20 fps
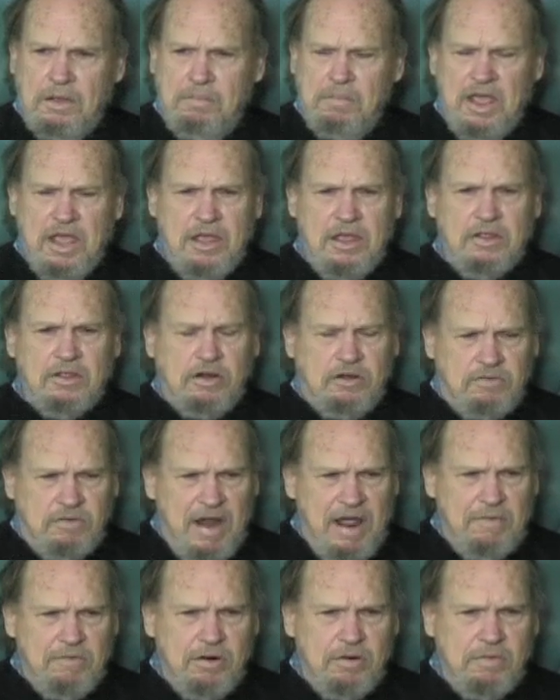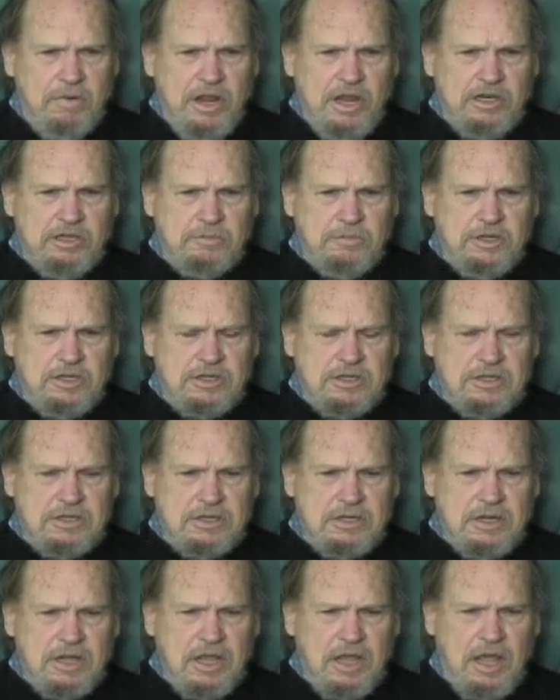making the travel arrangements,
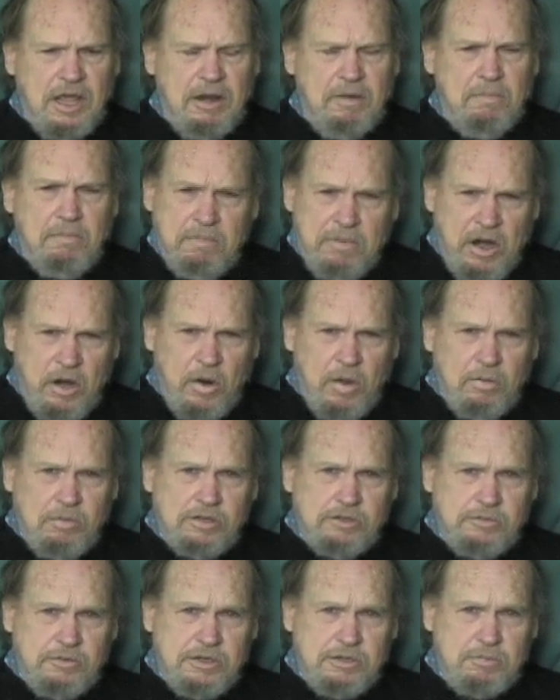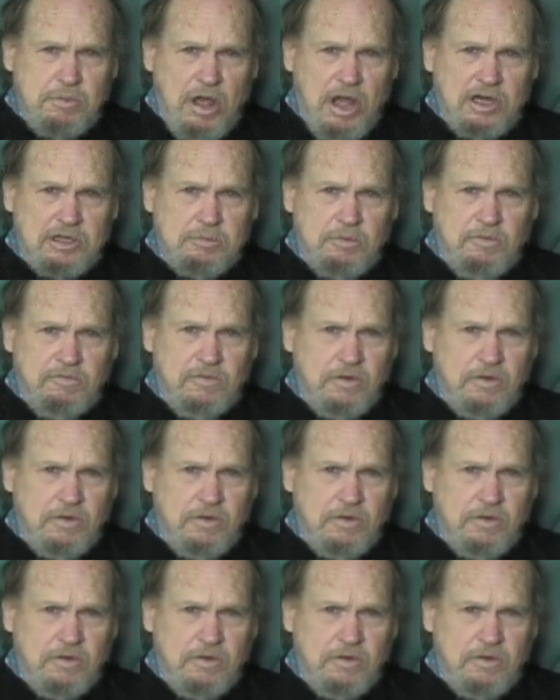and Barry was responsible